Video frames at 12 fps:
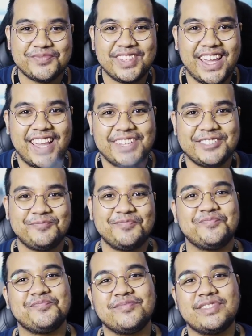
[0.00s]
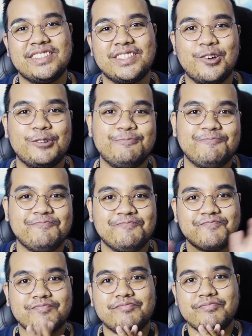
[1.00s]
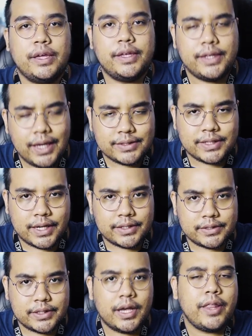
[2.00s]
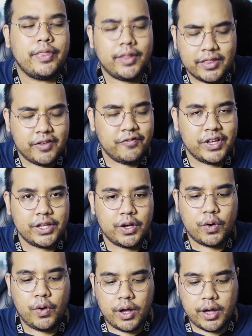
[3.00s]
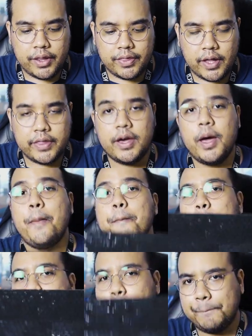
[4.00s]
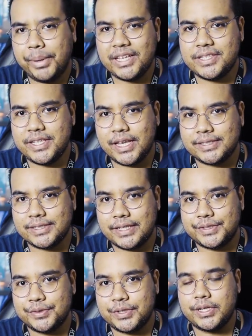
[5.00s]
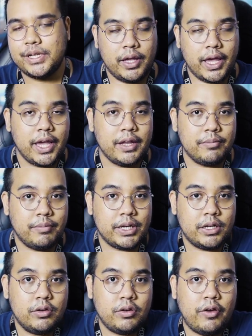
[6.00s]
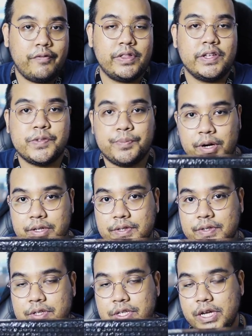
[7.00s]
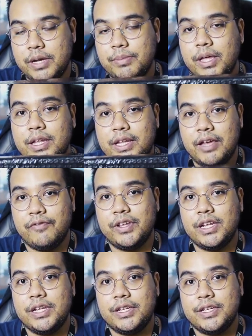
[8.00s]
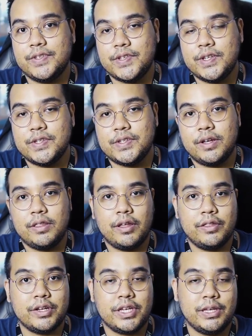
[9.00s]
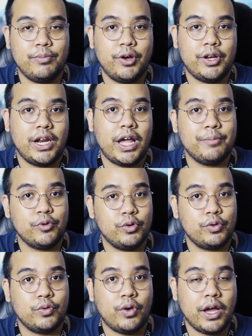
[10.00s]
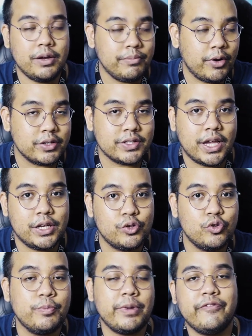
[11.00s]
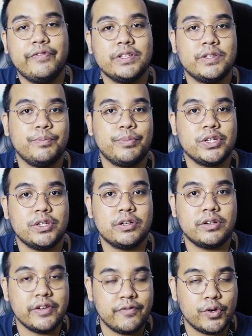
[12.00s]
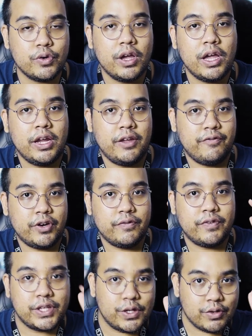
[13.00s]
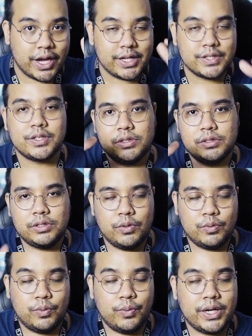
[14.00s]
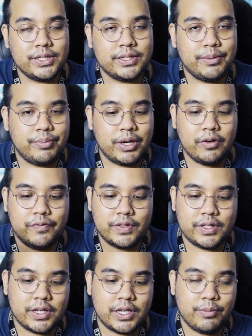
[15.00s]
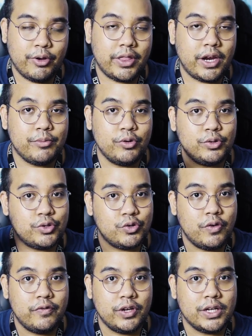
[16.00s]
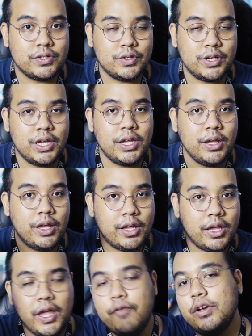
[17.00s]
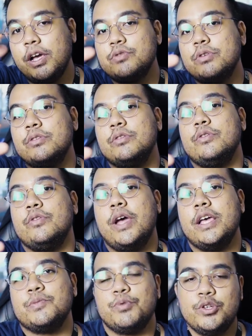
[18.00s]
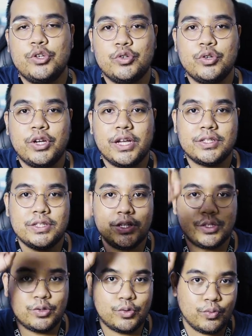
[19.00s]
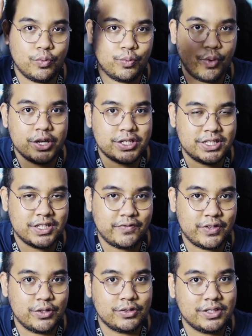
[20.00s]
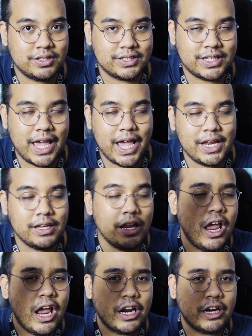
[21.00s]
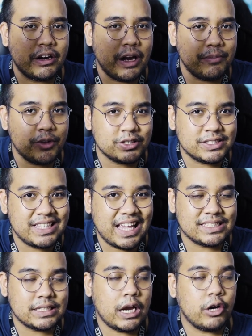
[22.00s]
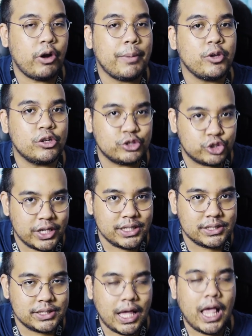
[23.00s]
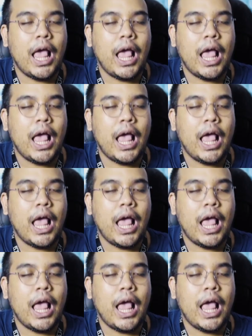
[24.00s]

okay, let's go. Yes, guys, another video, another PC accessory. And by the look of this parcel shape, definitely this is another keyboard that I'm going to unbox and do my first impression review in front of you guys. So, what is the brand of the keyboard that I'm going to show you guys today? If you guys want to know, as per usual, you guys need to watch this video till the end, grab your snacks, grab your drinks,